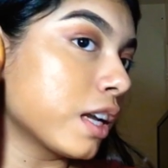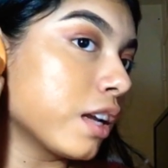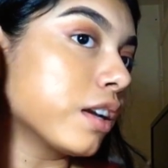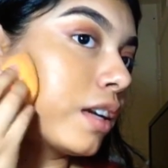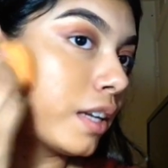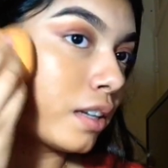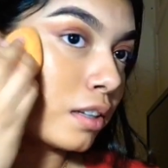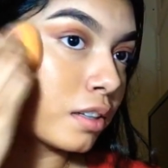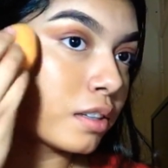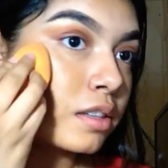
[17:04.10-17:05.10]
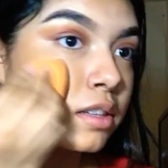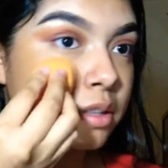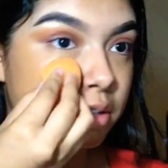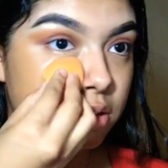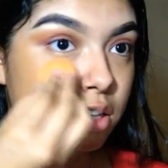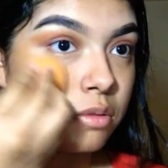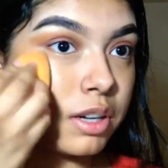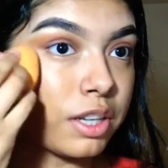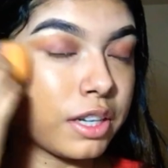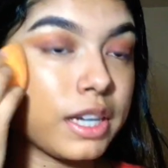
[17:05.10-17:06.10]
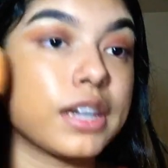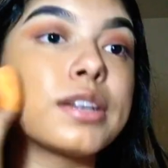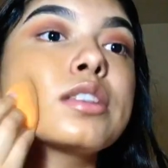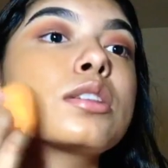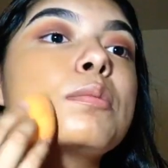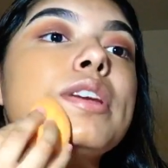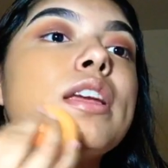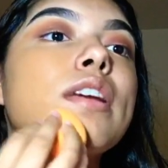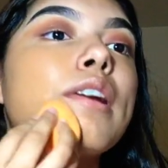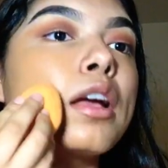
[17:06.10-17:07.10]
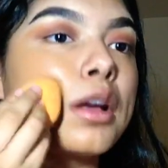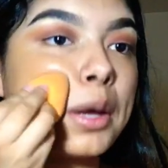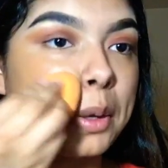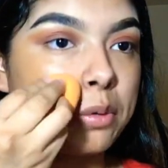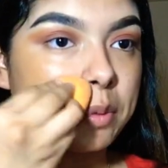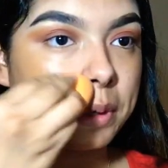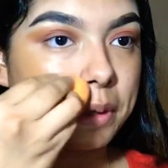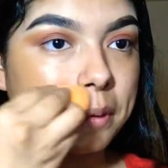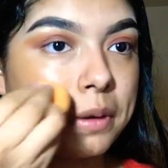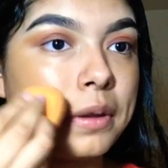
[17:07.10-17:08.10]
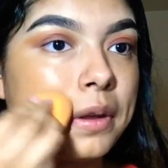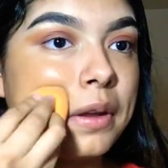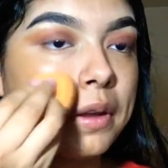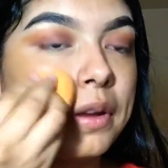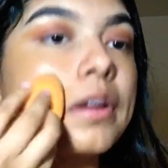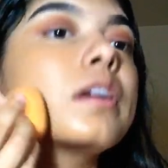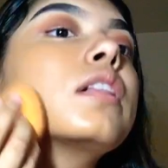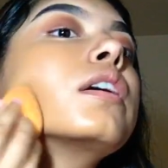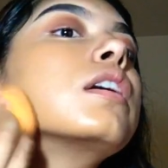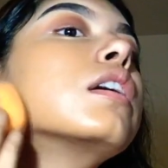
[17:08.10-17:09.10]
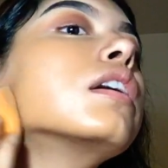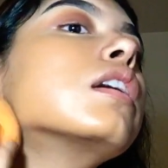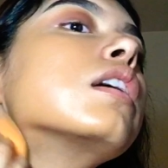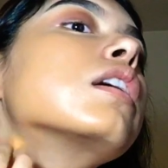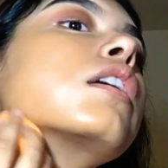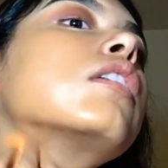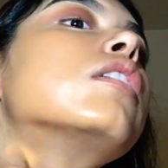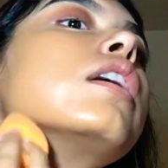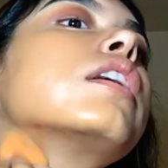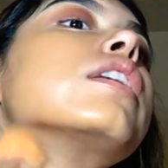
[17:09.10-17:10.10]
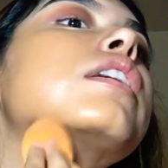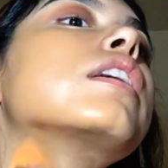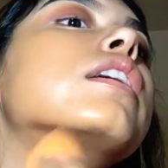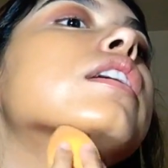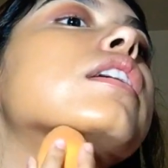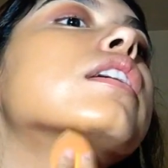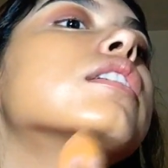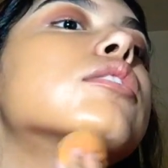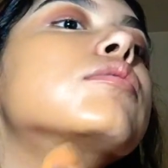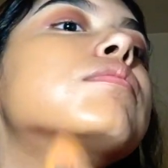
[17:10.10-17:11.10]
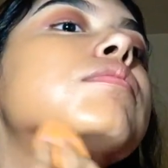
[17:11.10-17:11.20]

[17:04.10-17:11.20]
to get your ears, because you don't want your ears to be a different color. Go down your neck.